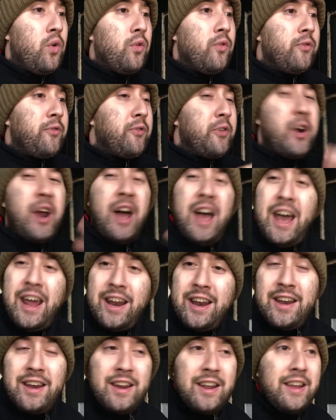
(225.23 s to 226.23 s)
for
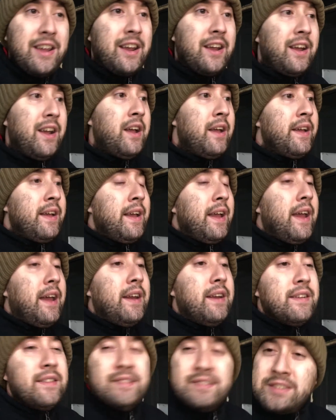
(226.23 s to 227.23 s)
editing.
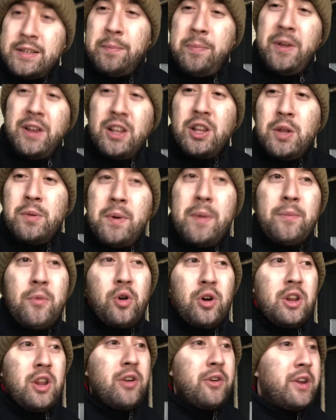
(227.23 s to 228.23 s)
And something a little bit
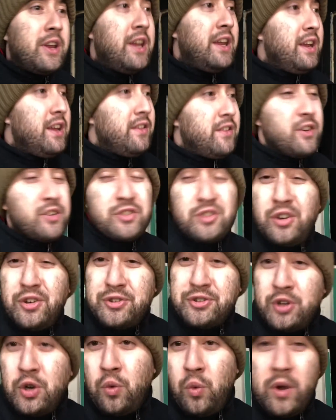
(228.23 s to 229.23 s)
more low-key. There's
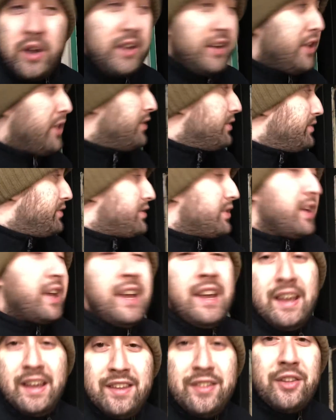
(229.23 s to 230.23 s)
also windows
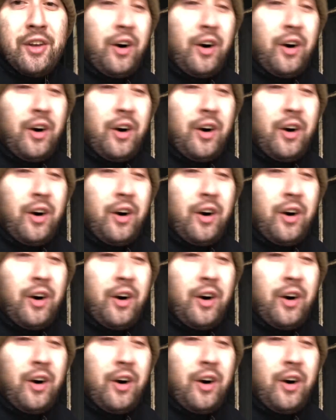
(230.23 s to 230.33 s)
in the